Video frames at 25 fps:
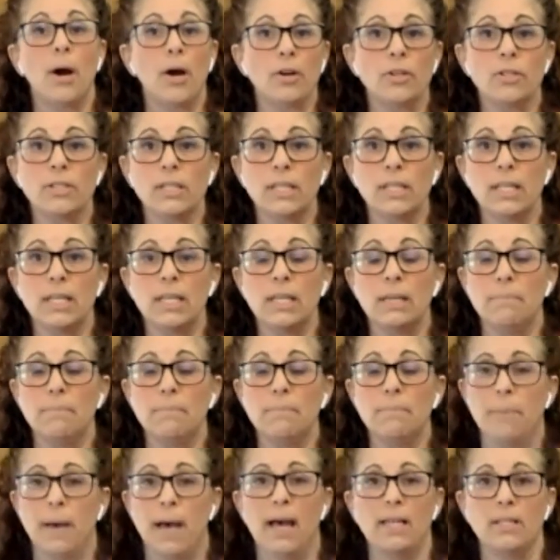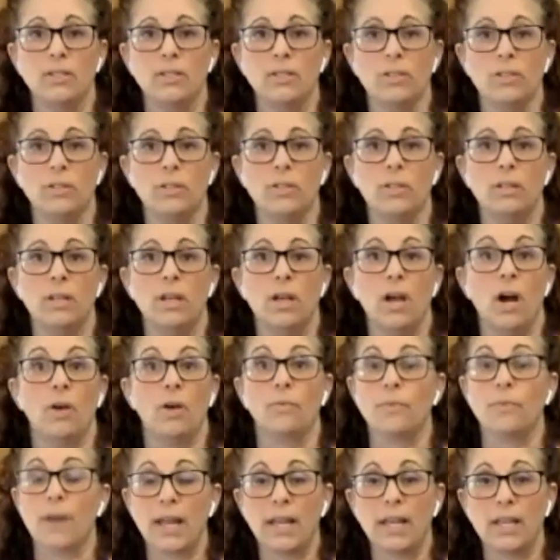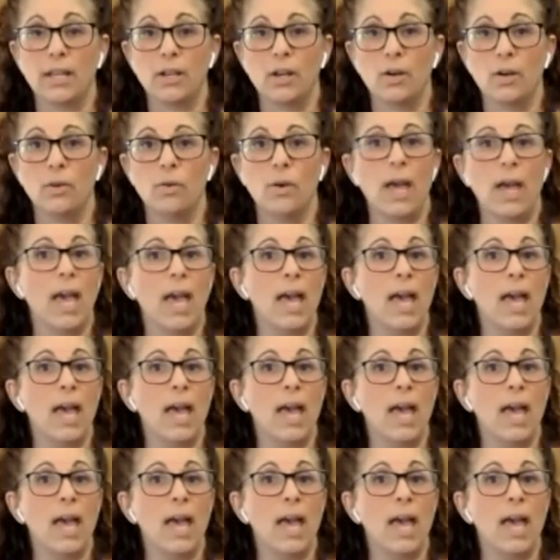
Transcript: parsley, basil, oregano,